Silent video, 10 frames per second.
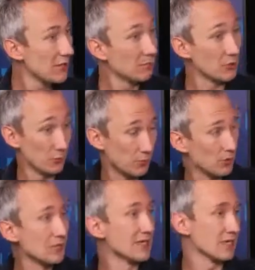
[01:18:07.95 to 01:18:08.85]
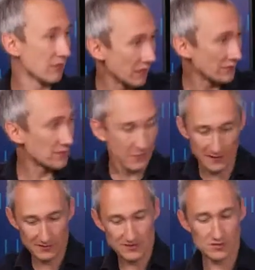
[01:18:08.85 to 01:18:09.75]
but it will pull any relevant
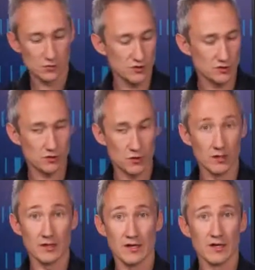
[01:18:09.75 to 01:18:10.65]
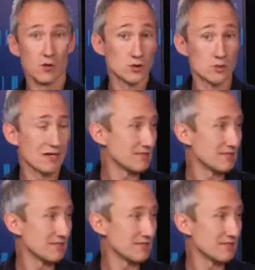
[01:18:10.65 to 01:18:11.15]
dependencies, as we saw earlier, automatically.